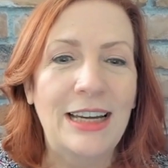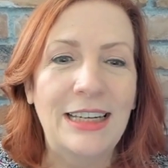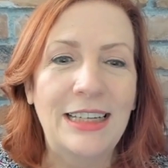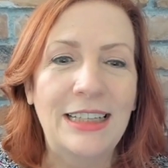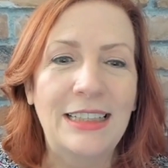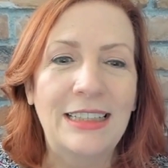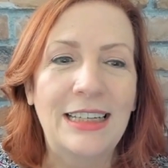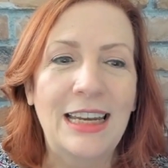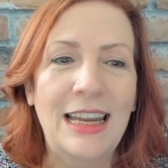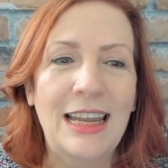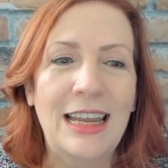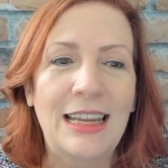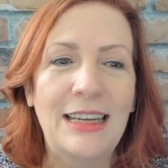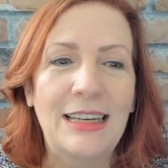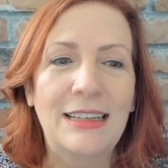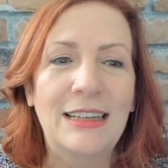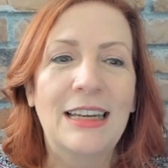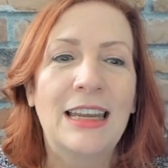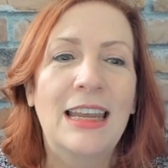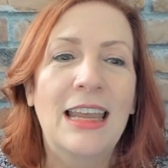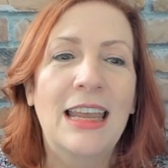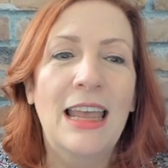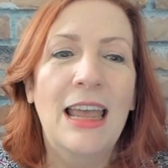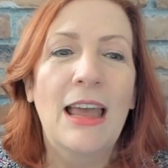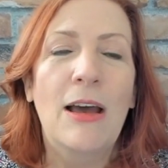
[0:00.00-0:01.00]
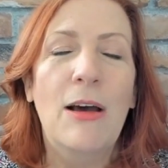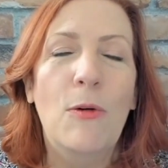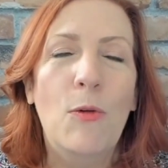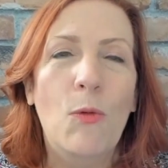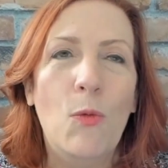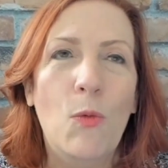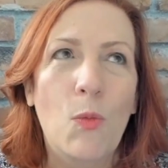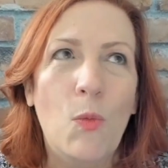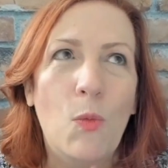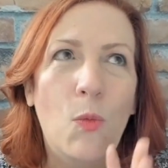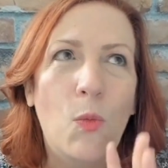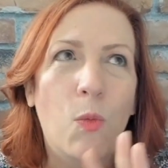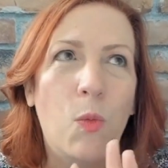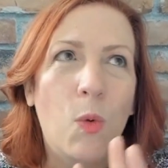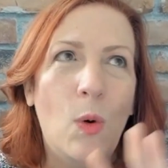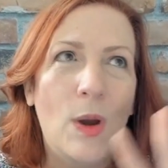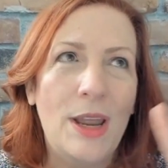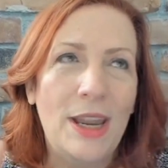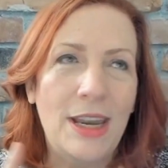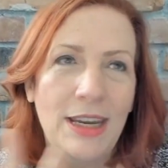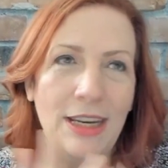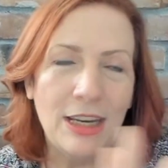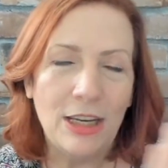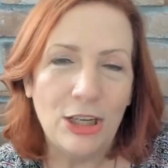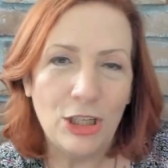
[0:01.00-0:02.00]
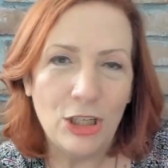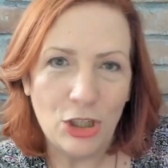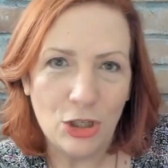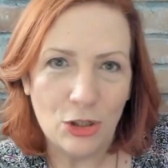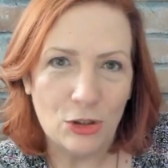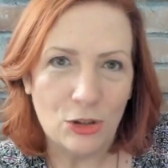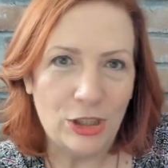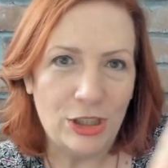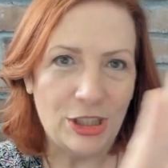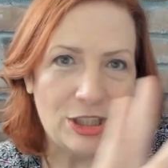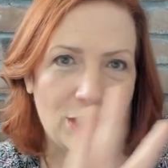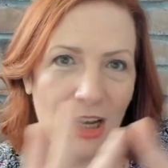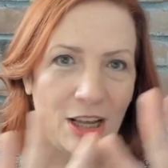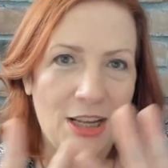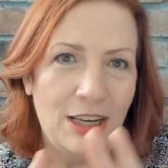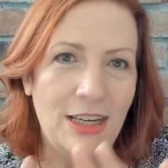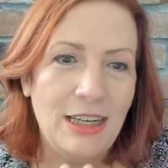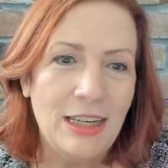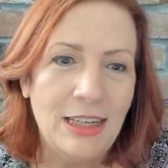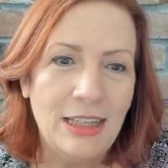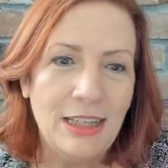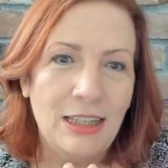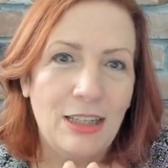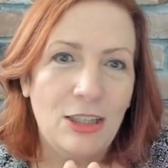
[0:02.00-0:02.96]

And when you're done,